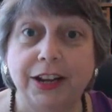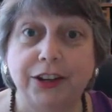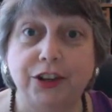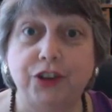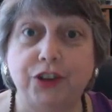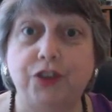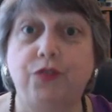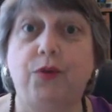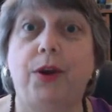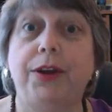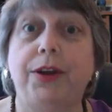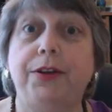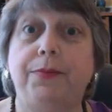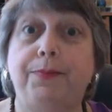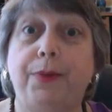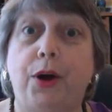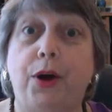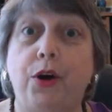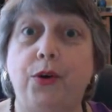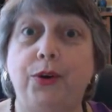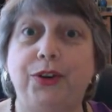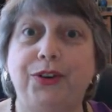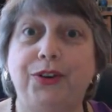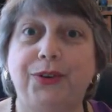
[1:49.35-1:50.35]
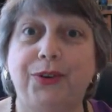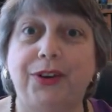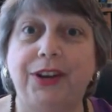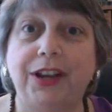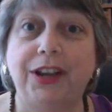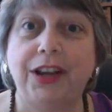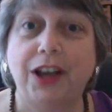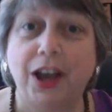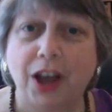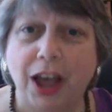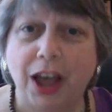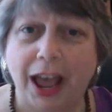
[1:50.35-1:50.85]
Do you write
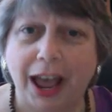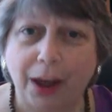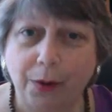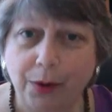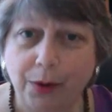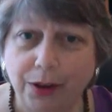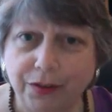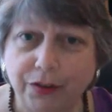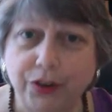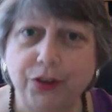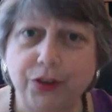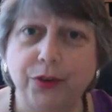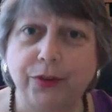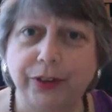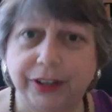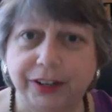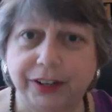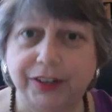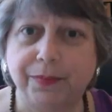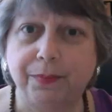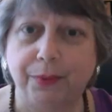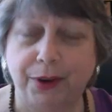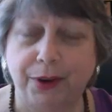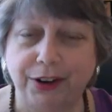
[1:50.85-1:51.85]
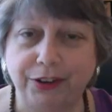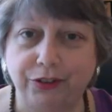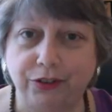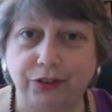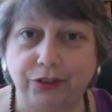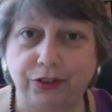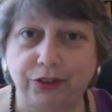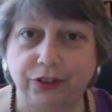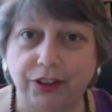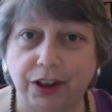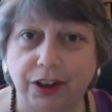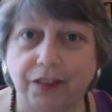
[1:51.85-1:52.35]
poetry? However you
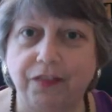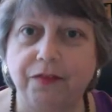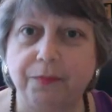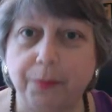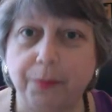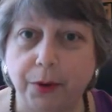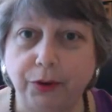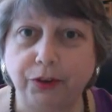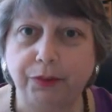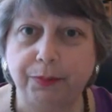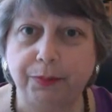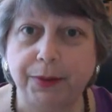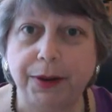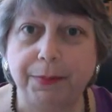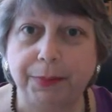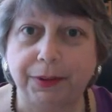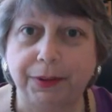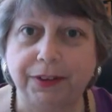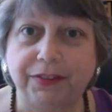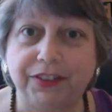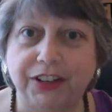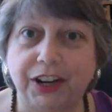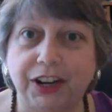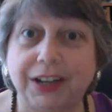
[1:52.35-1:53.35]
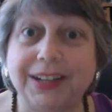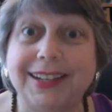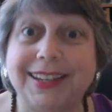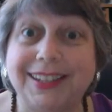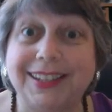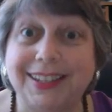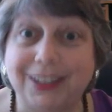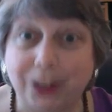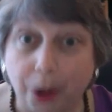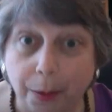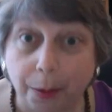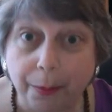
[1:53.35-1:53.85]
expressed yourself, most people have done
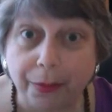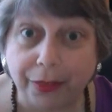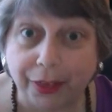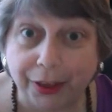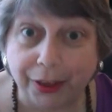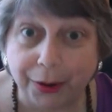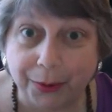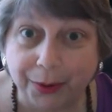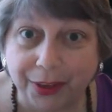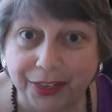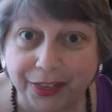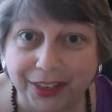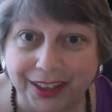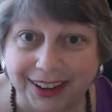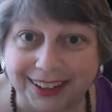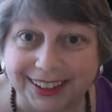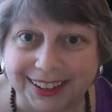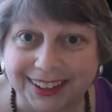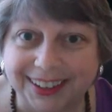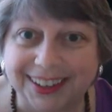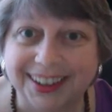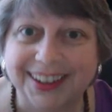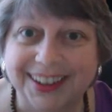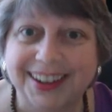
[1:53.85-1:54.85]
something with it.